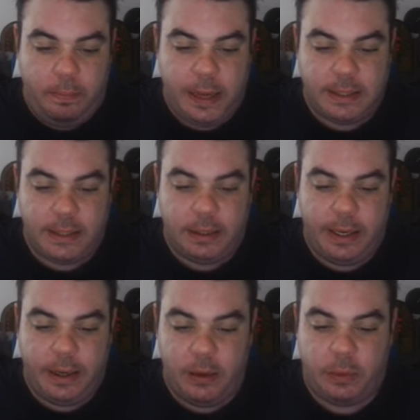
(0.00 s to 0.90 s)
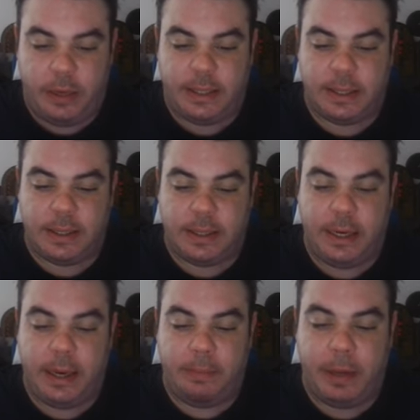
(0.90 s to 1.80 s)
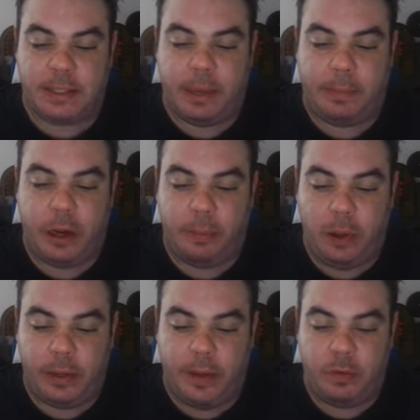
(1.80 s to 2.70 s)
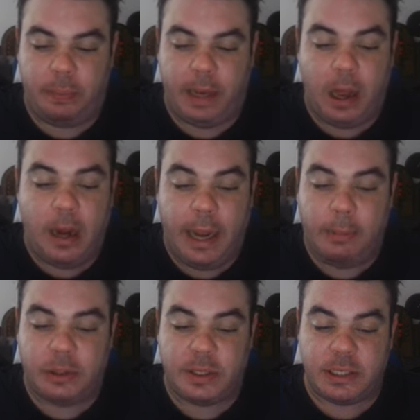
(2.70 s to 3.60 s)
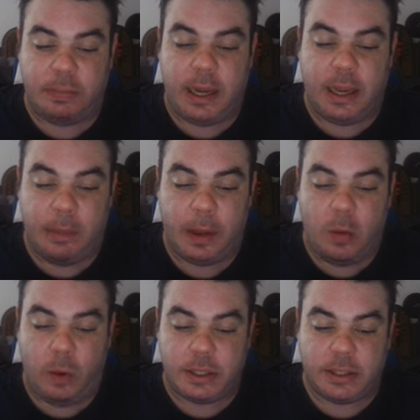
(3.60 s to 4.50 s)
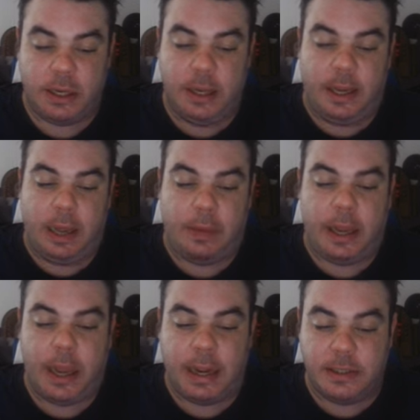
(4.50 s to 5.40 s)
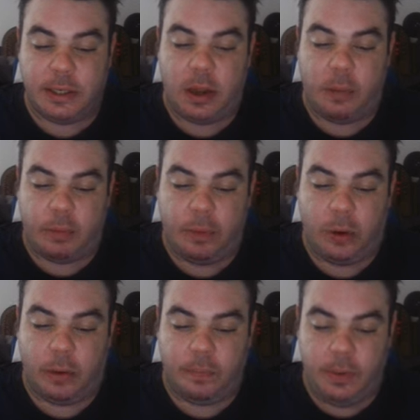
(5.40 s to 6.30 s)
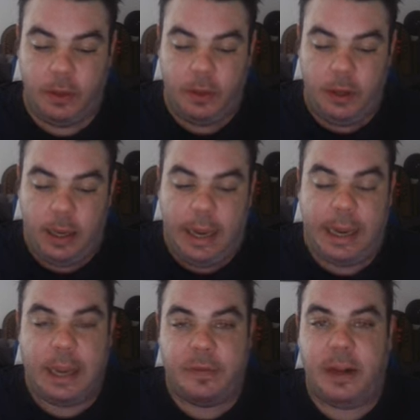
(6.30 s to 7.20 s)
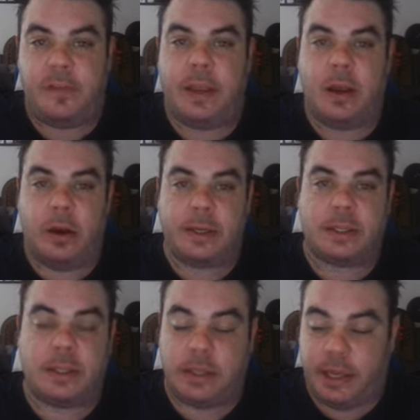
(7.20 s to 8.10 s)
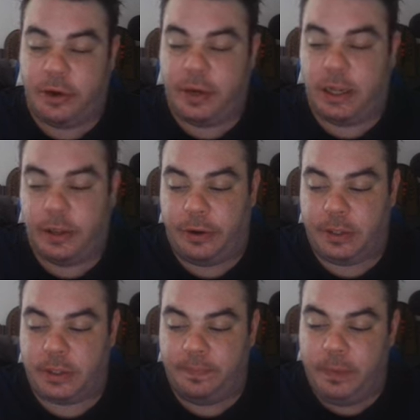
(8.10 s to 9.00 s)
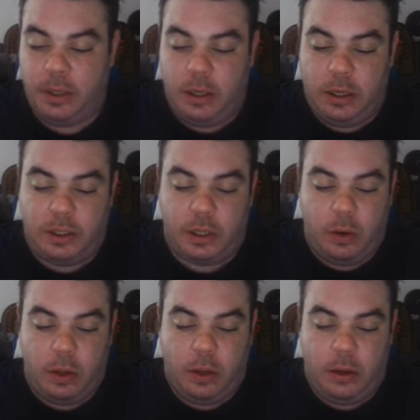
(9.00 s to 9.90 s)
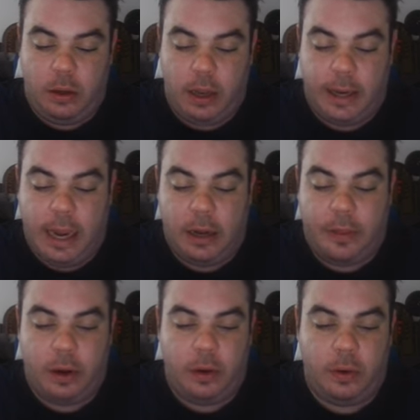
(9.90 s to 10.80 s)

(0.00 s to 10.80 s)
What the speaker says: basically, where he says he admits that Pierre Poilievre would be unable to speak about what's in the NCCOP report, even if he got his security clearance. So, again,